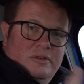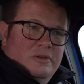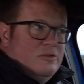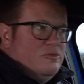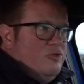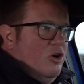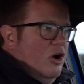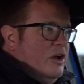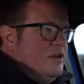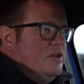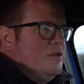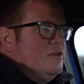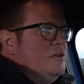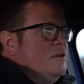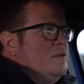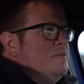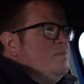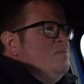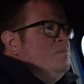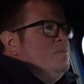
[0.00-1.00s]
ride.
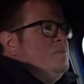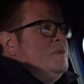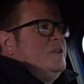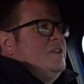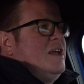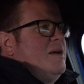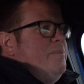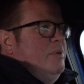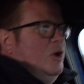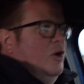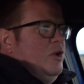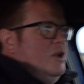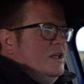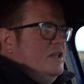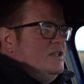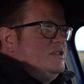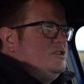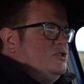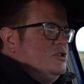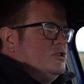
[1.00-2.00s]
The damping on
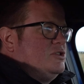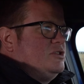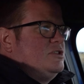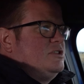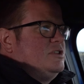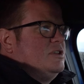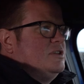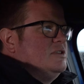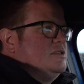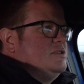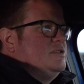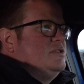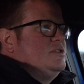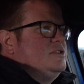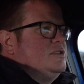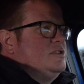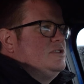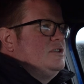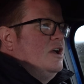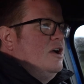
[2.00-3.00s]
it is just
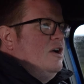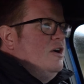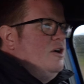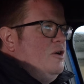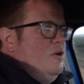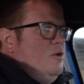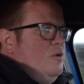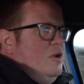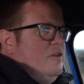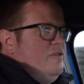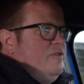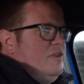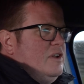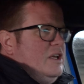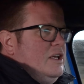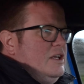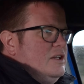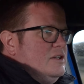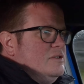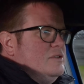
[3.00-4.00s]
so
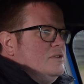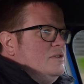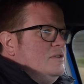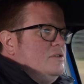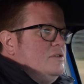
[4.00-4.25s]
lovely and